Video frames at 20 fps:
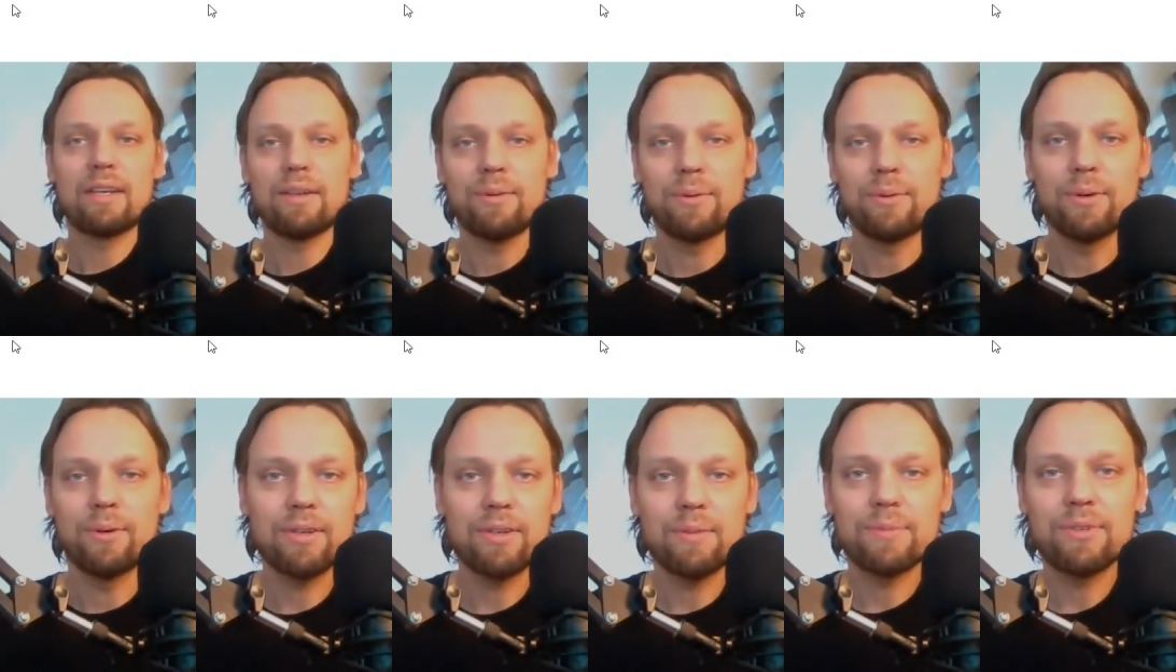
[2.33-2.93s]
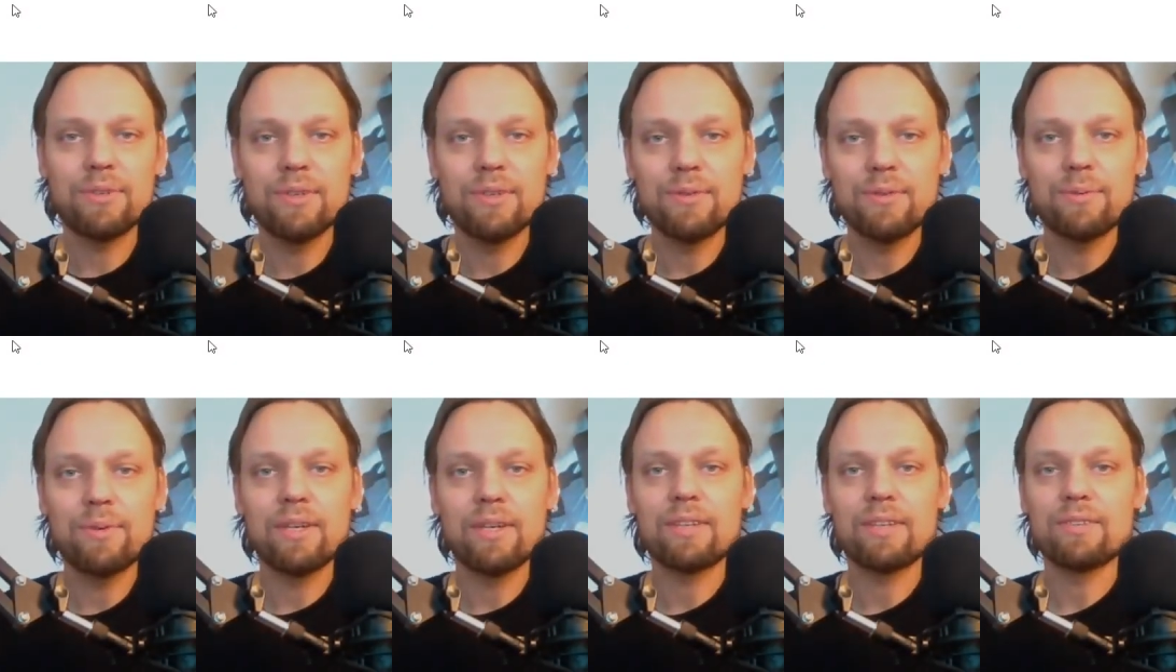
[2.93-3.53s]
Welcome to this
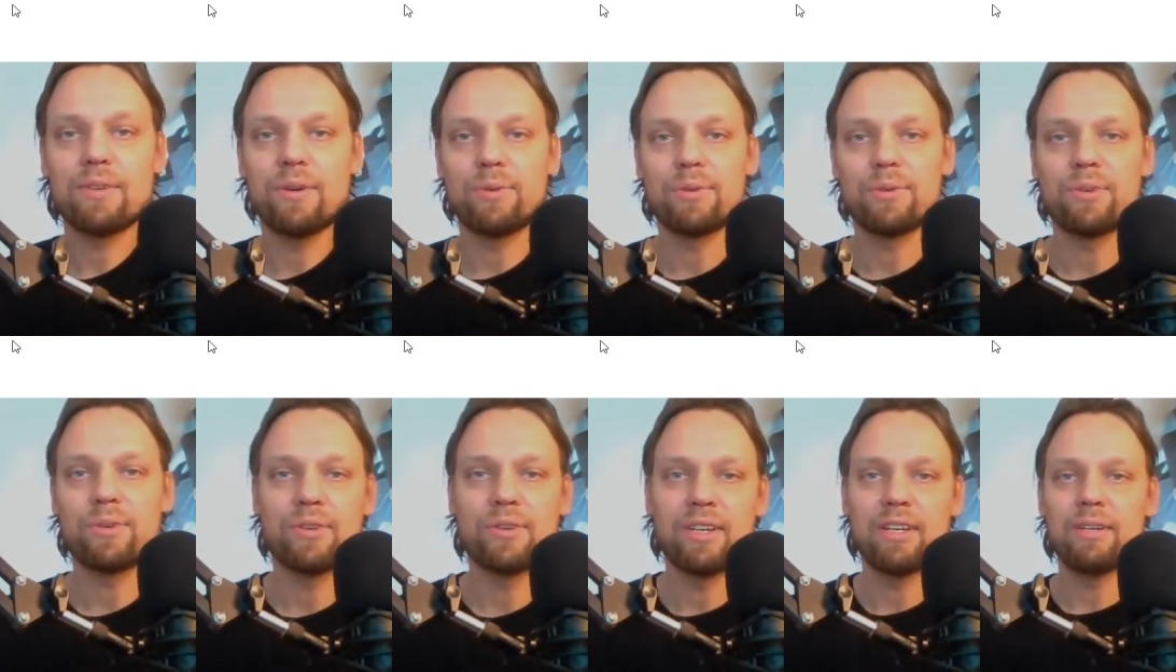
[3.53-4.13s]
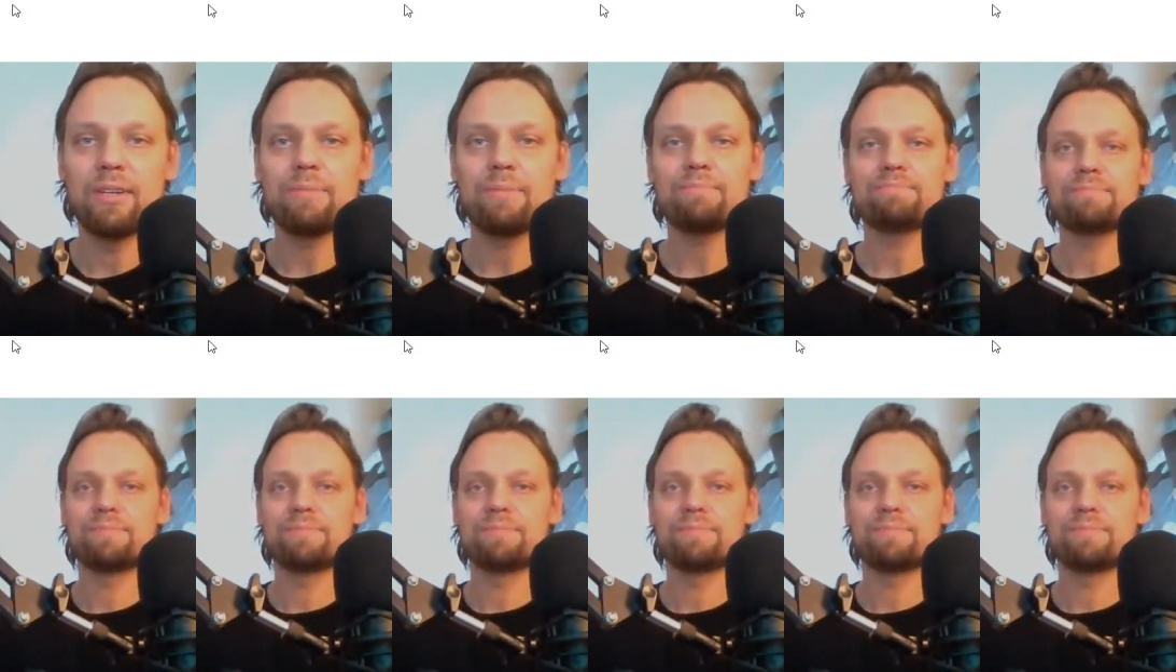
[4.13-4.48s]
week's code cookie.